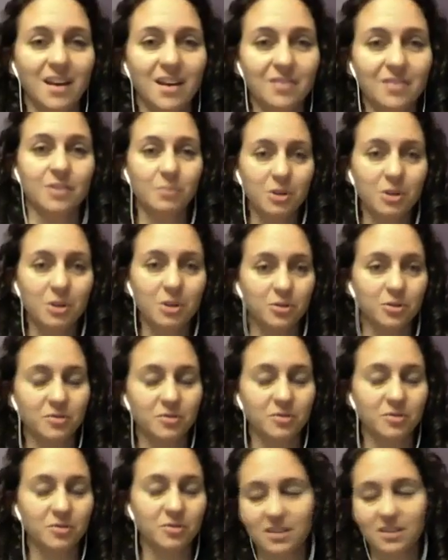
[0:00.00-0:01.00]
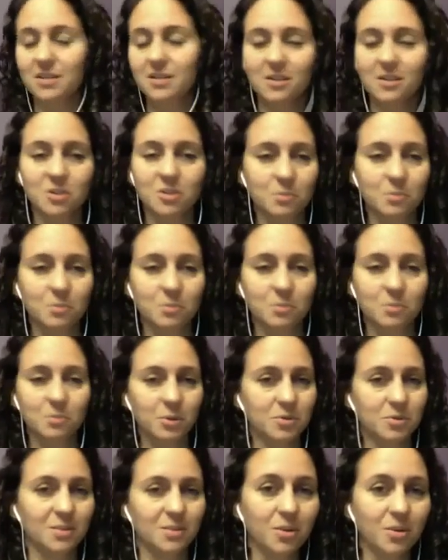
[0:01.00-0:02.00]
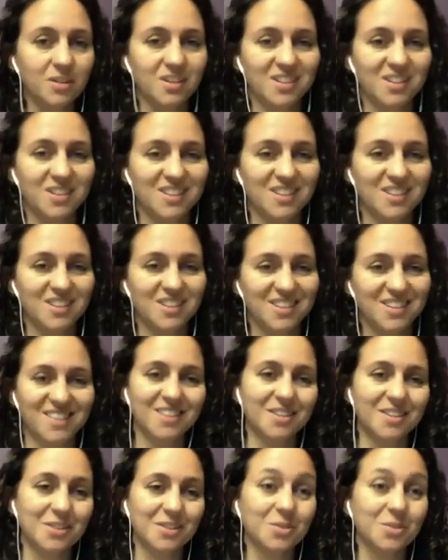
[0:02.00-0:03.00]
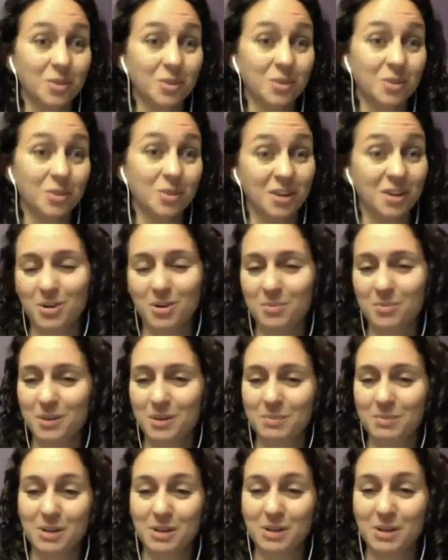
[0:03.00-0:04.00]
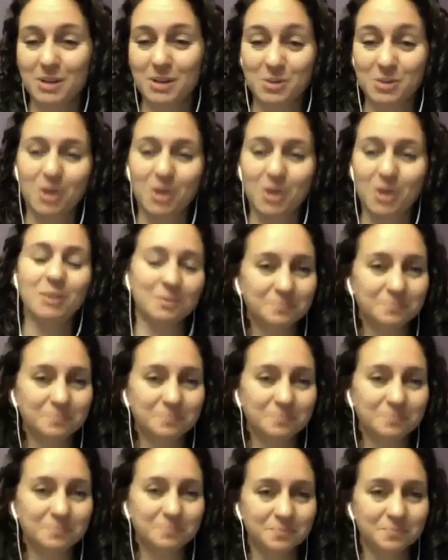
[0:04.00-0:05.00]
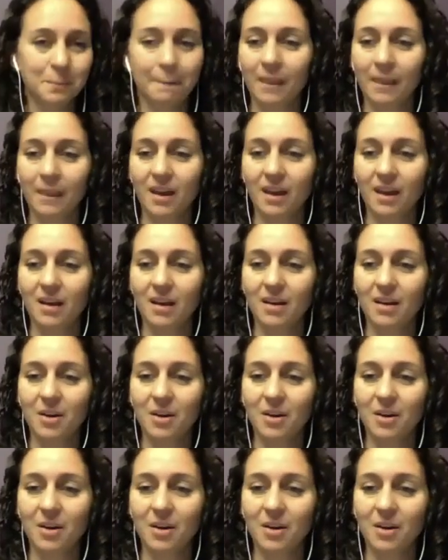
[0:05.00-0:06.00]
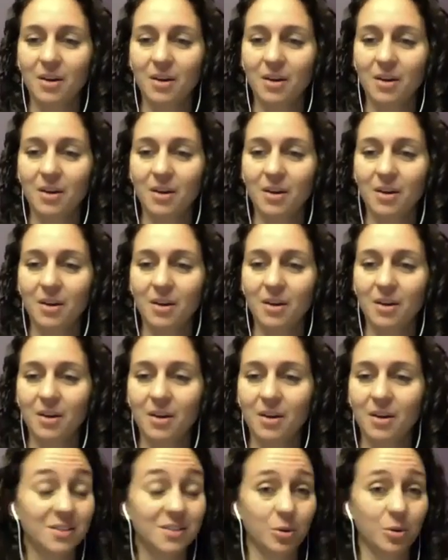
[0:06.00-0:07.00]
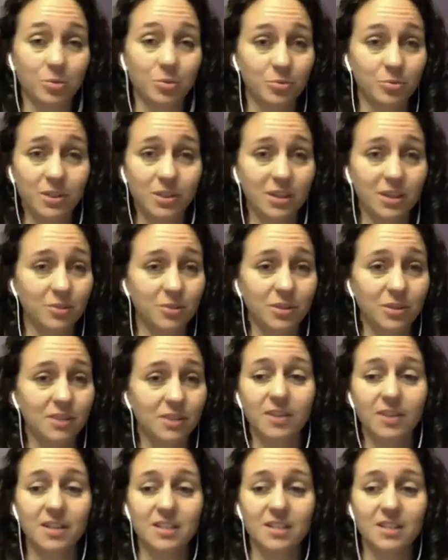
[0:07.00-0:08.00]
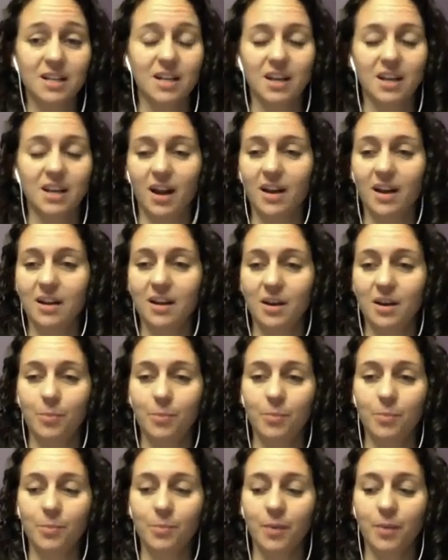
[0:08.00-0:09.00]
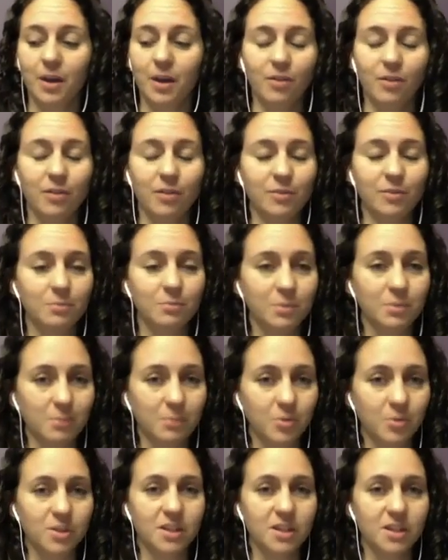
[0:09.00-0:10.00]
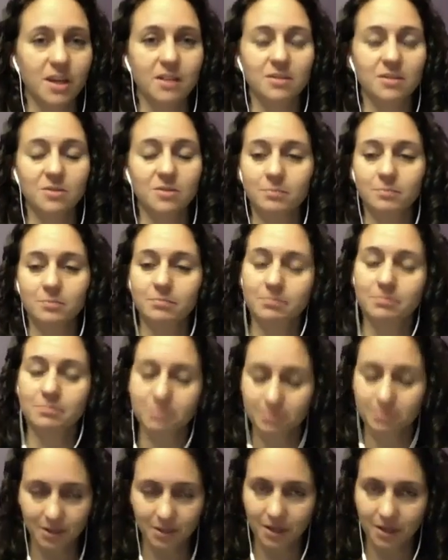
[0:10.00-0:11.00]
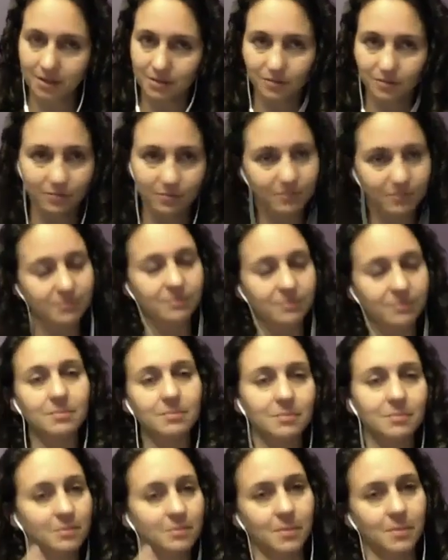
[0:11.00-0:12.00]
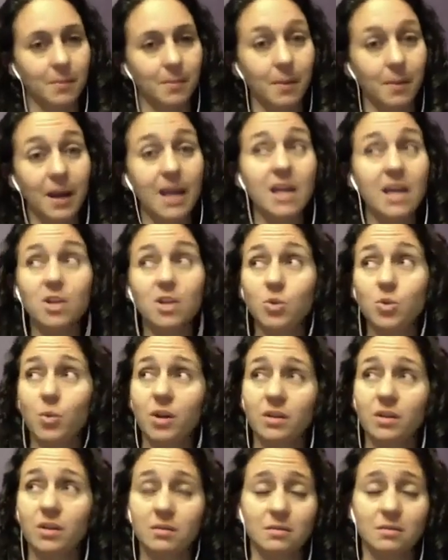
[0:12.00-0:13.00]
That's our measure of success, I suppose. That's one. That's one benchmark. But that is really, really fascinating. I have often bemoaned that because of my age, when